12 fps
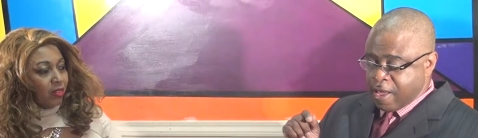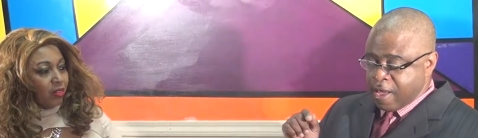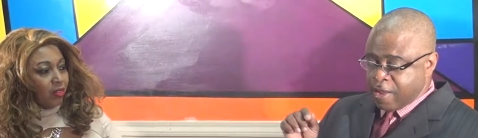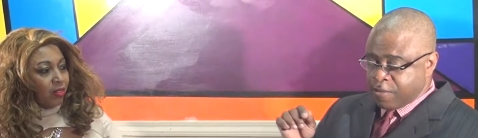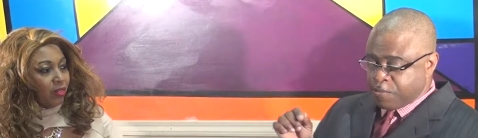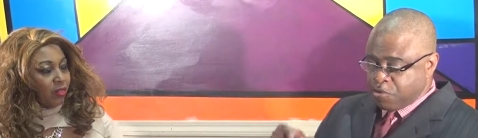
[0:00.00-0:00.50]

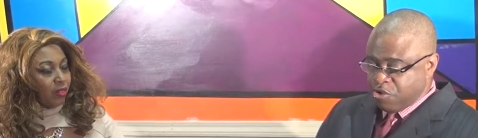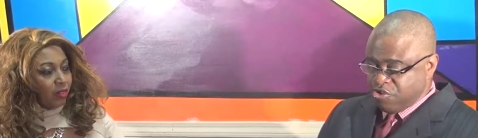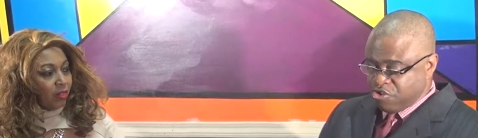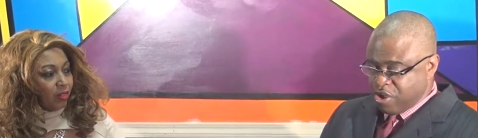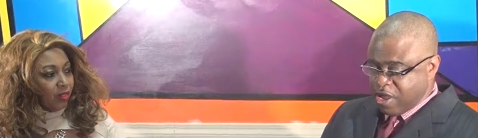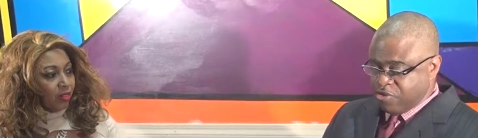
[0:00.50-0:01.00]
Speaker 1: an
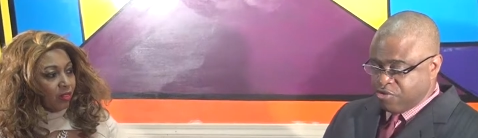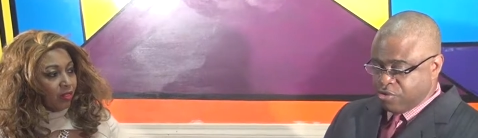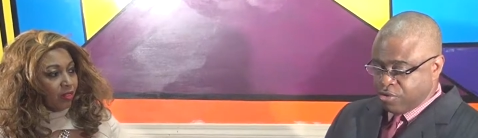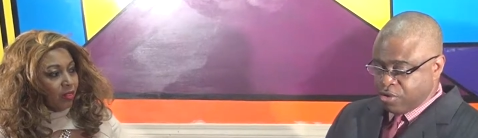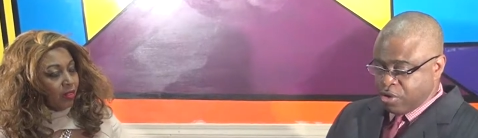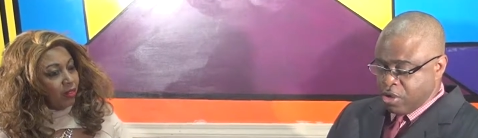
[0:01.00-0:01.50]

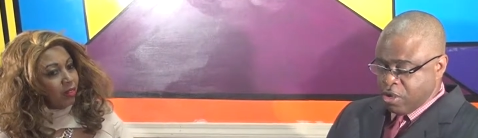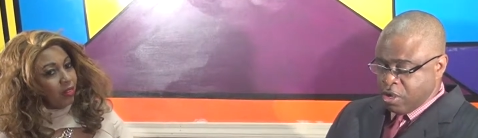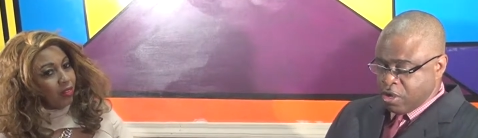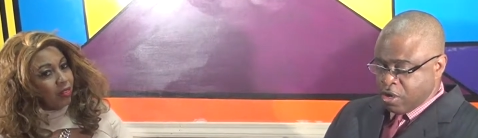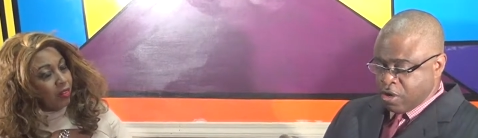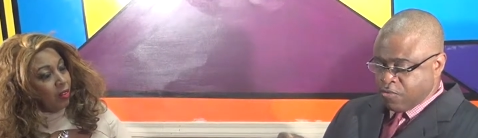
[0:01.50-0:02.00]
appreciation
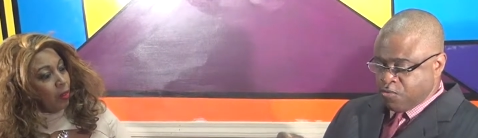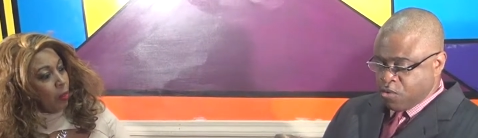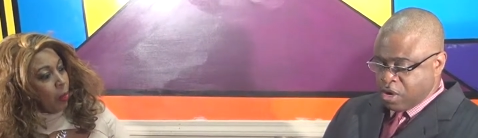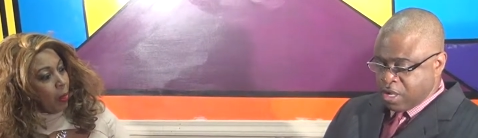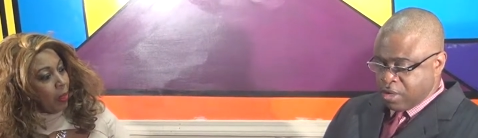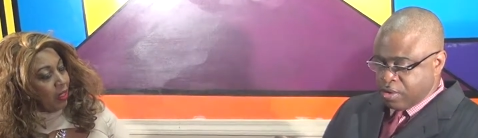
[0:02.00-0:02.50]
of
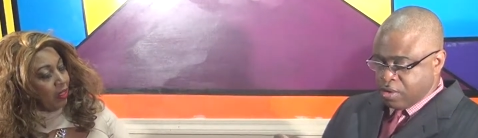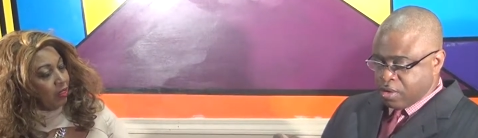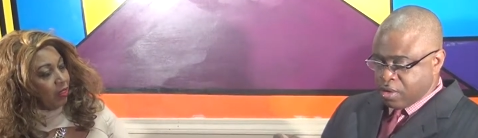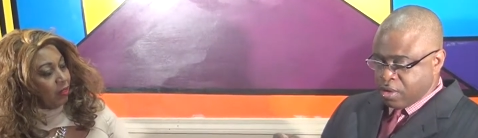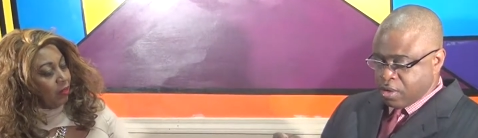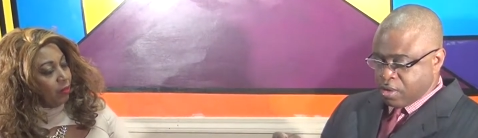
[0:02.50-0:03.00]
what
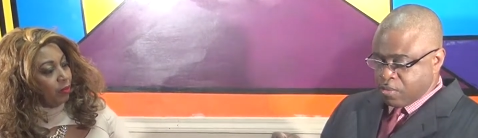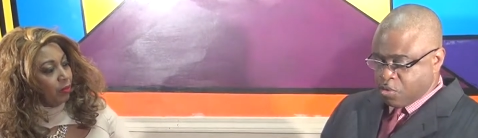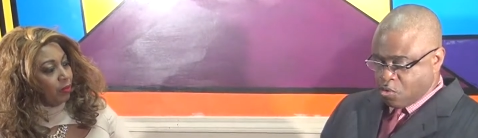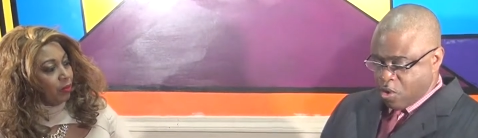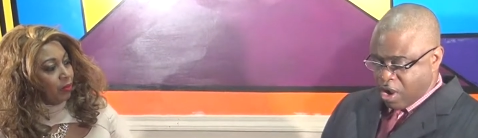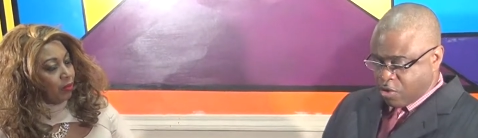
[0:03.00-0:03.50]

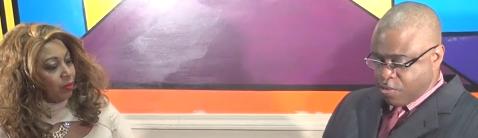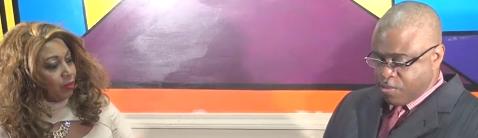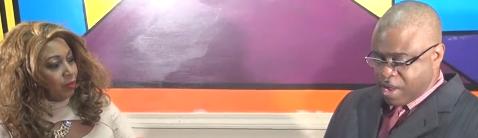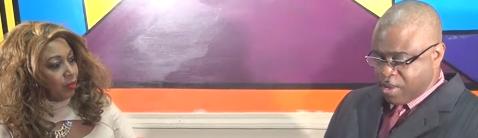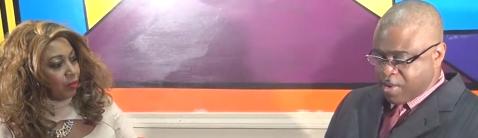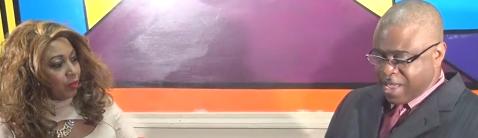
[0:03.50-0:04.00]
Barack
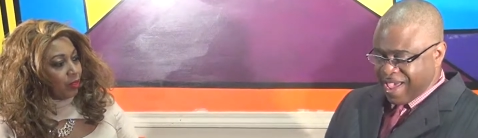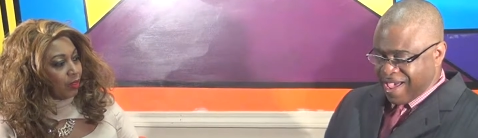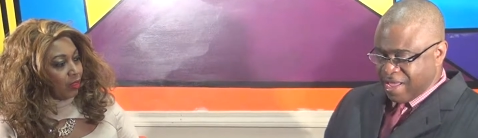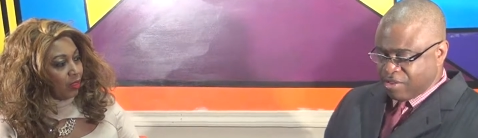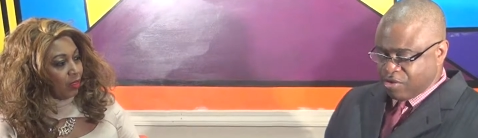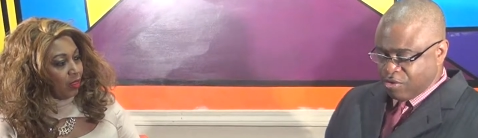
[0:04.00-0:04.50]
Obama
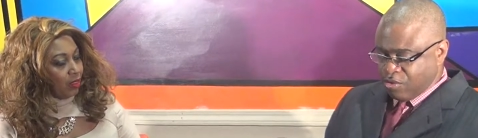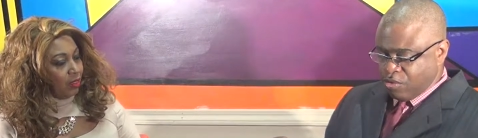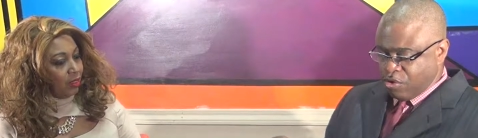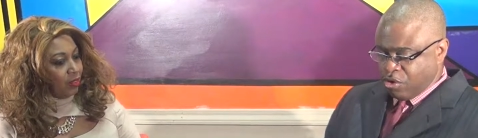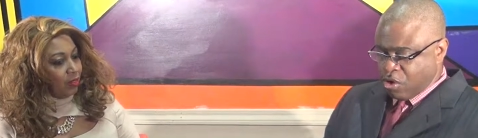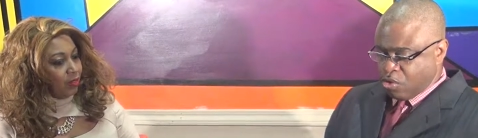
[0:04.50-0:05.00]
had to
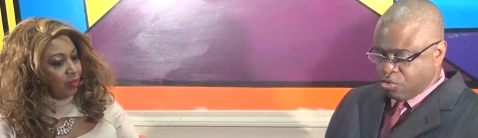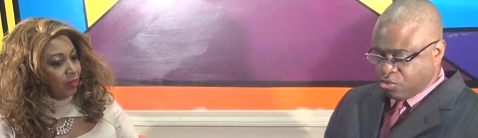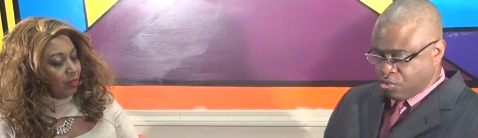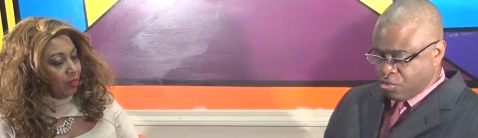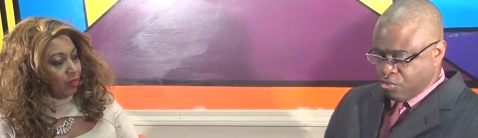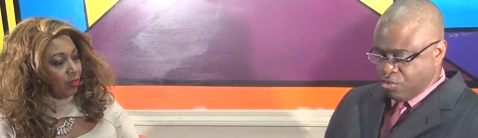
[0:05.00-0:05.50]
go
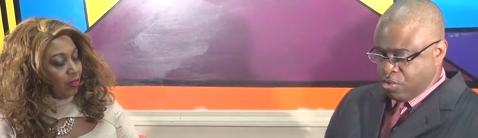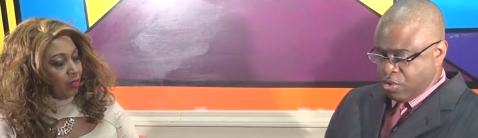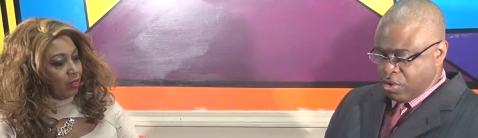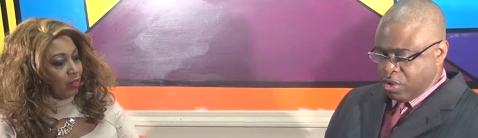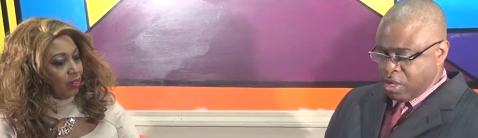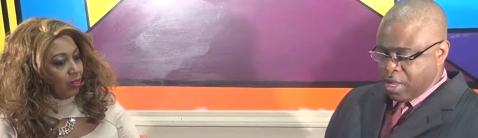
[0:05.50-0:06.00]
through,
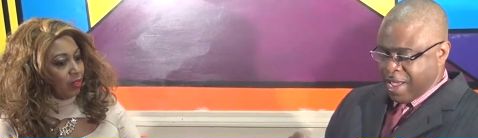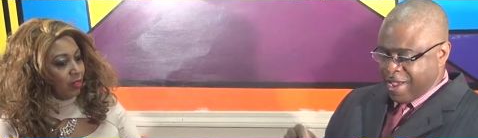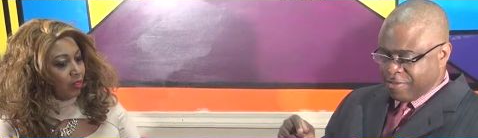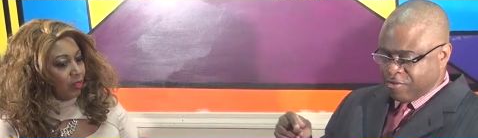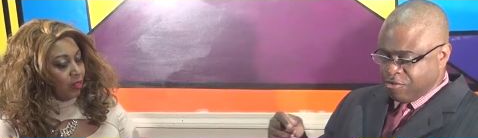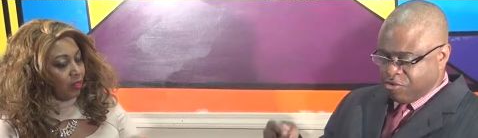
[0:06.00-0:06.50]

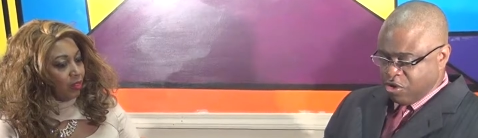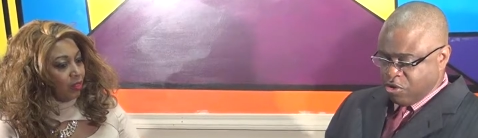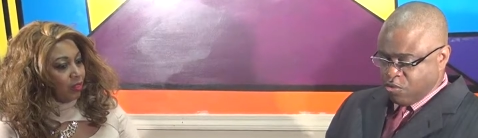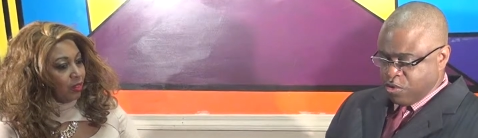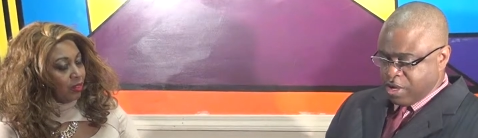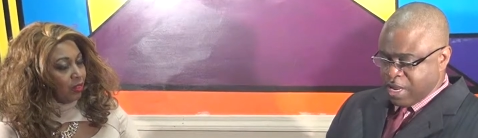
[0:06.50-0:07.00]
had to
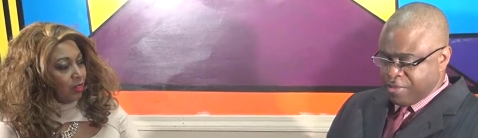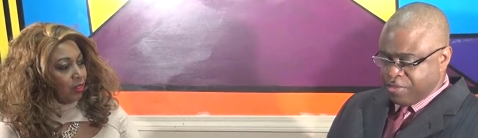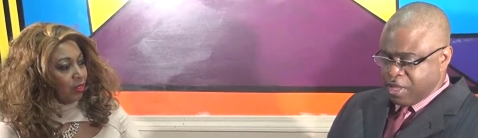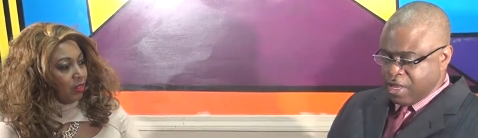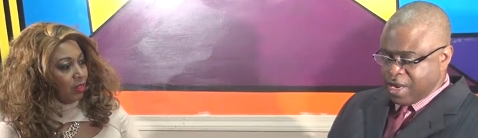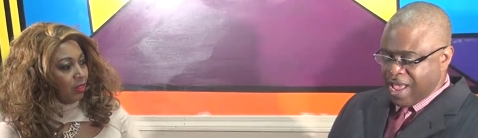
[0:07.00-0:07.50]
deal with, and
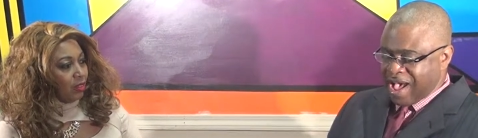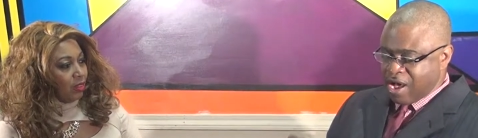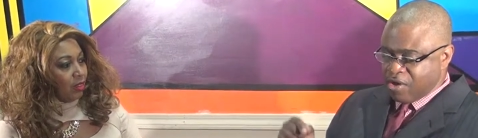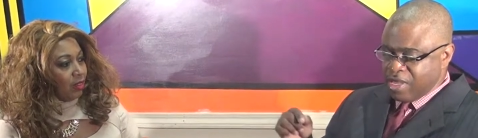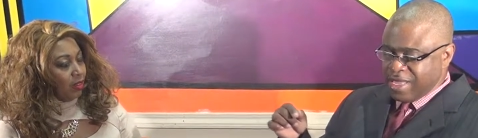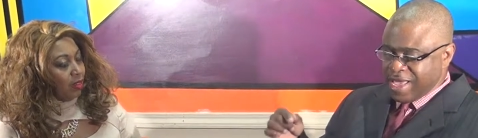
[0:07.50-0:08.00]
then
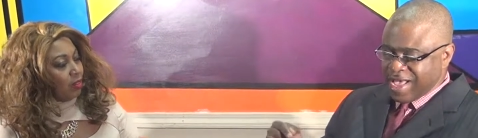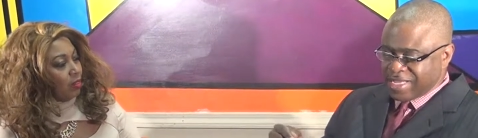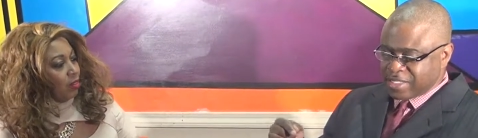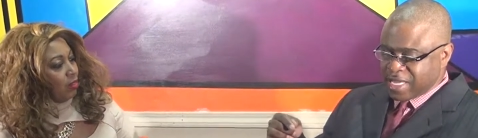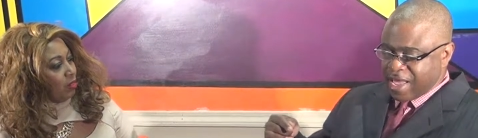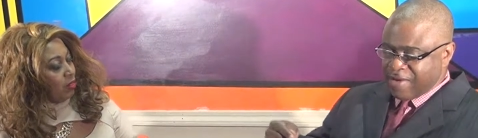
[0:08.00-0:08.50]
how he
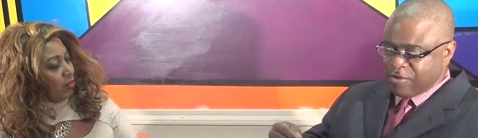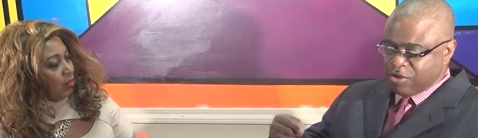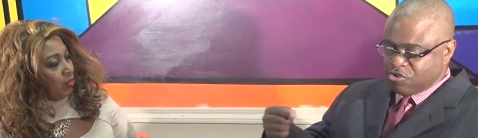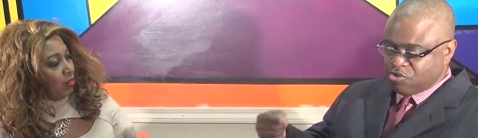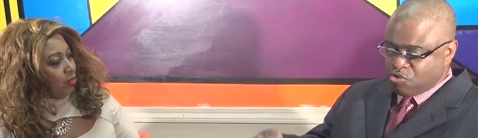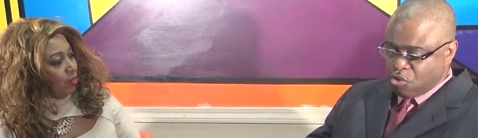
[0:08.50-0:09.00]
has to have
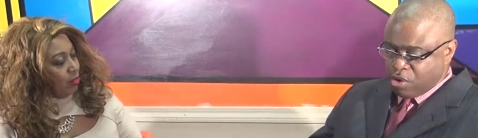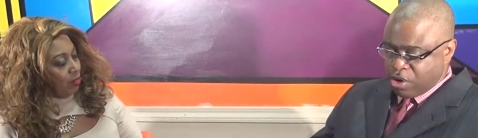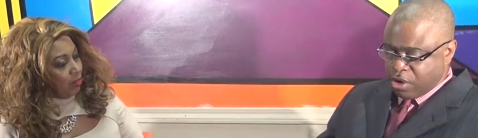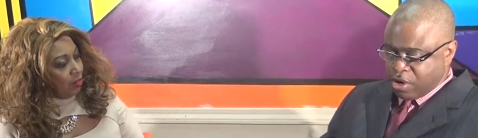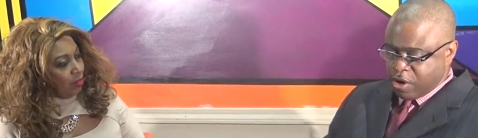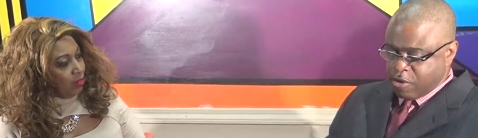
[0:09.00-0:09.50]

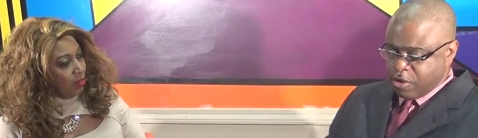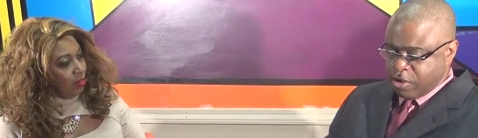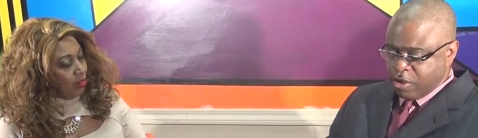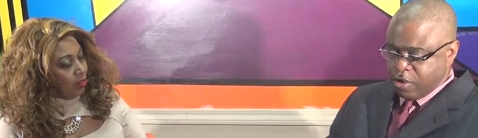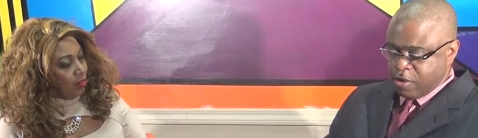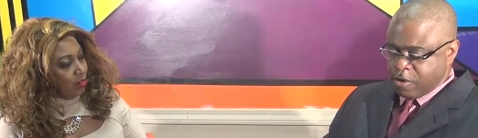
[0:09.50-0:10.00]
extraordinary
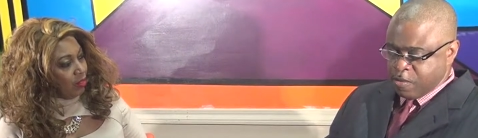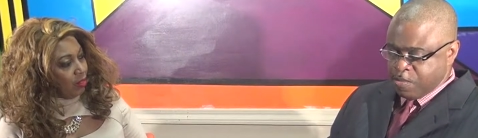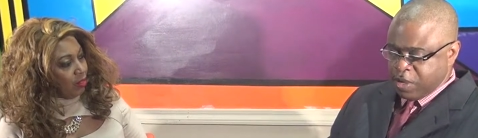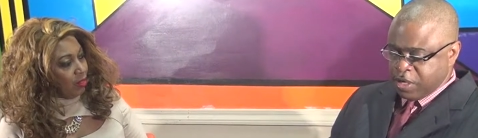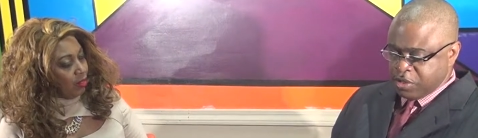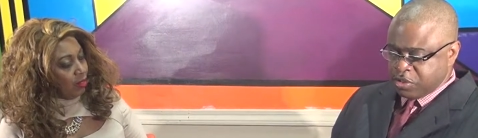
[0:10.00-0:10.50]

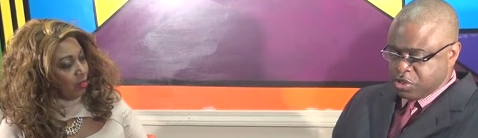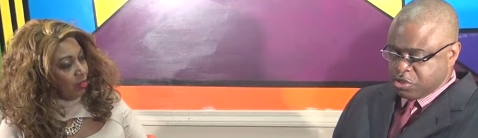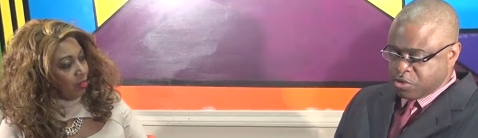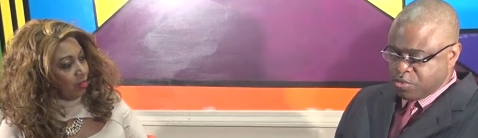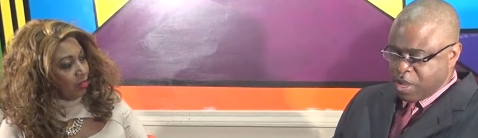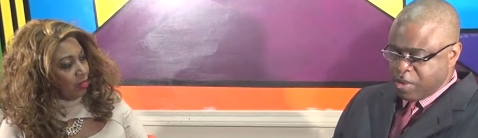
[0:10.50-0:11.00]

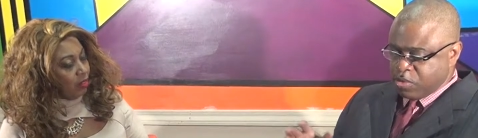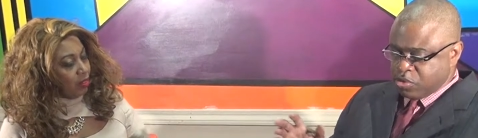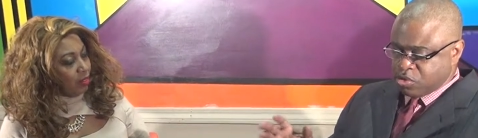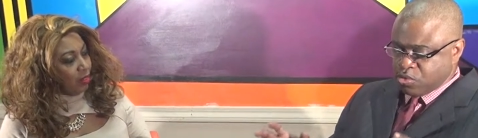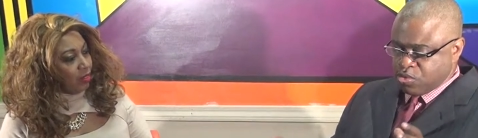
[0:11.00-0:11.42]
abilities to be able to